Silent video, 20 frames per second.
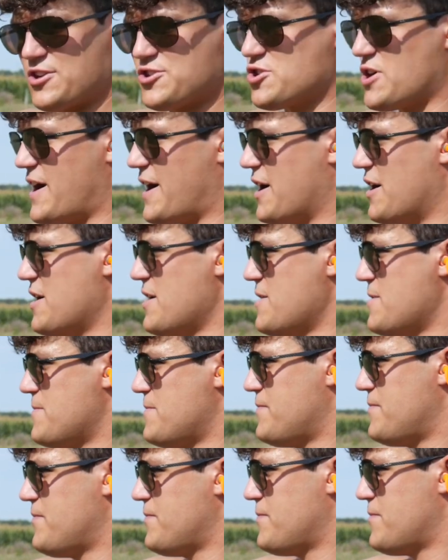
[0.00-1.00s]
trigger
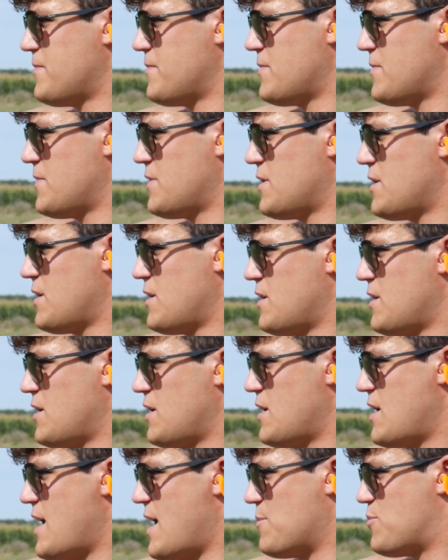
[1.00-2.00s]

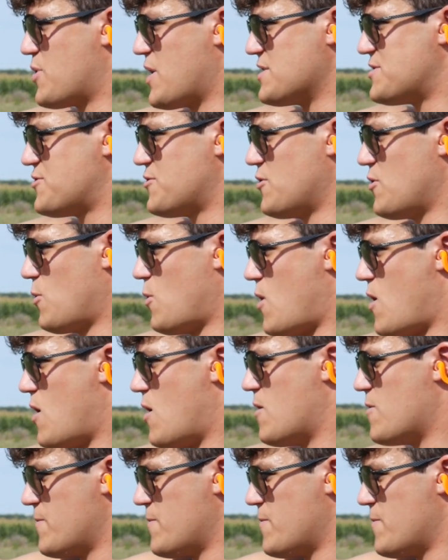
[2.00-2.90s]
and press through the wall.